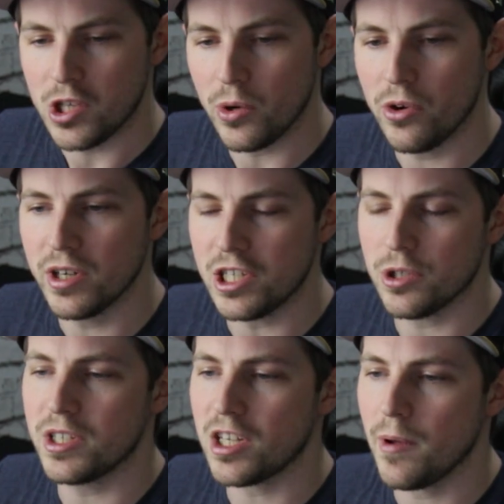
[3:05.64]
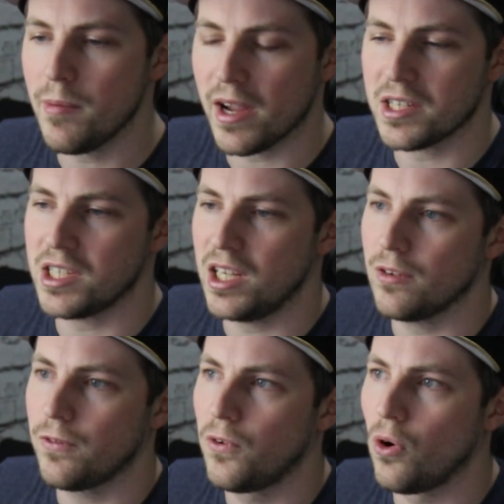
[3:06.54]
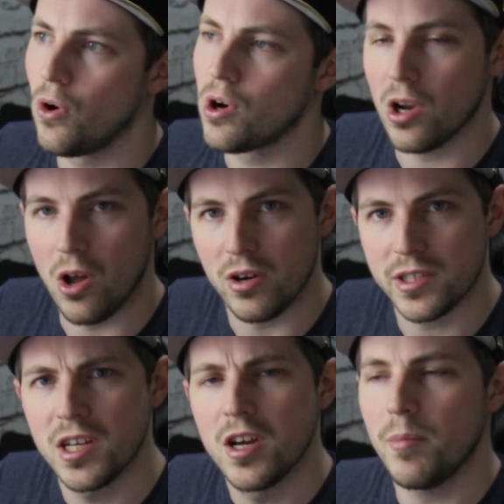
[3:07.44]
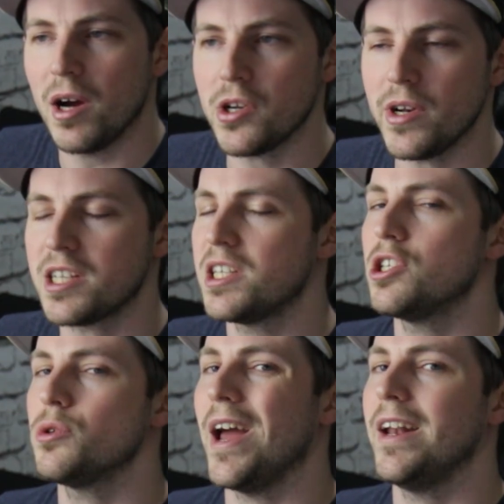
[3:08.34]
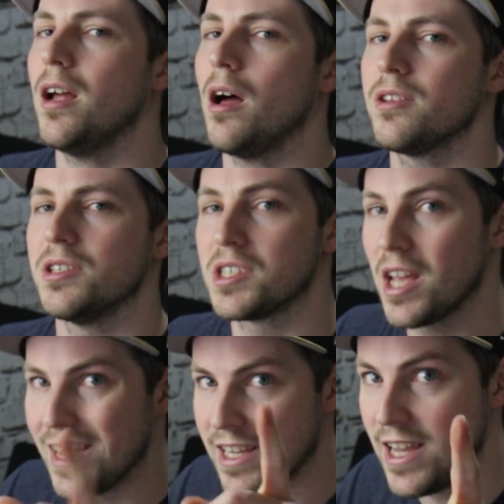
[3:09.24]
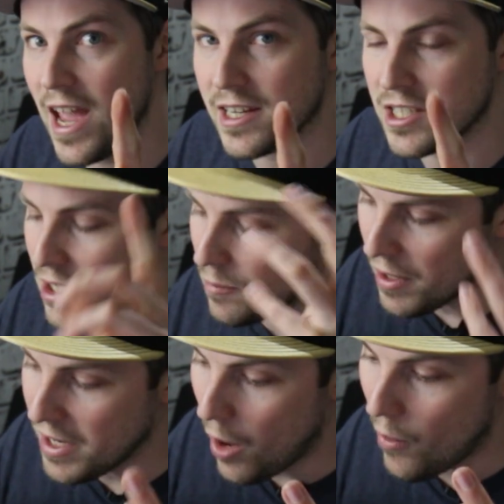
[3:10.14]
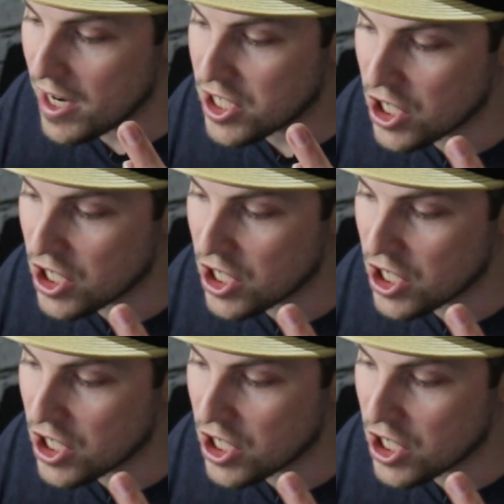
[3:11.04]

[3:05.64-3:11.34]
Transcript: So I already do a dummy magazine for Glocks, but I don't actually do any others yet. But now I